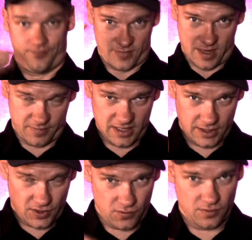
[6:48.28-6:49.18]
I'm
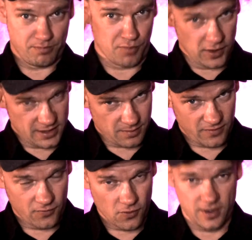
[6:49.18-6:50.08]
telling you, point number
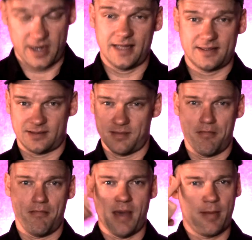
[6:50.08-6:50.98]
4 is the
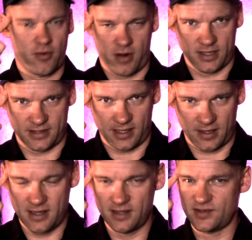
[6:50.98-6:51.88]
memorizing.
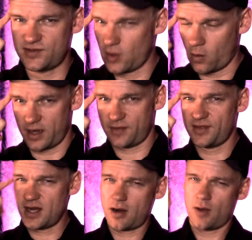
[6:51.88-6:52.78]
So, and
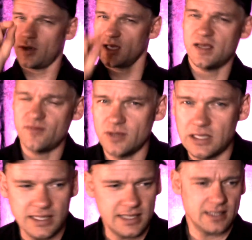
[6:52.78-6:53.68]
there I want to give you
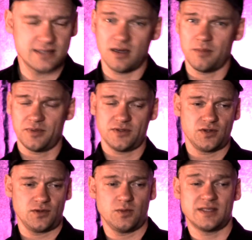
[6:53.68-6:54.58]
a little example so
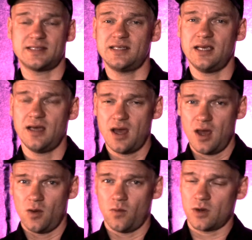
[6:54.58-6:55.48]
you will see
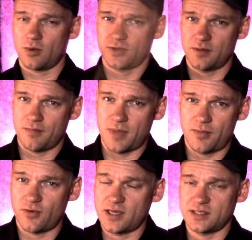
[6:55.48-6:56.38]
what about the
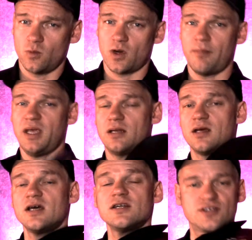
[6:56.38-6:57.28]
memorizing, what I mean.
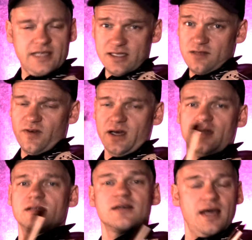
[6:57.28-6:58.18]
Take the
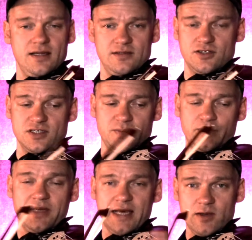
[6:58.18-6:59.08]
violin and just
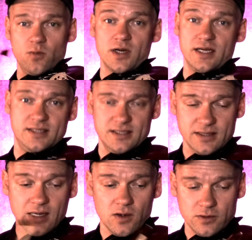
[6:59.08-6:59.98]
play what I did
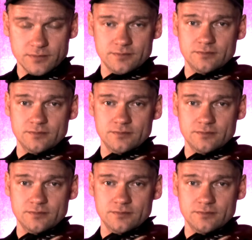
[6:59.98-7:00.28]
now.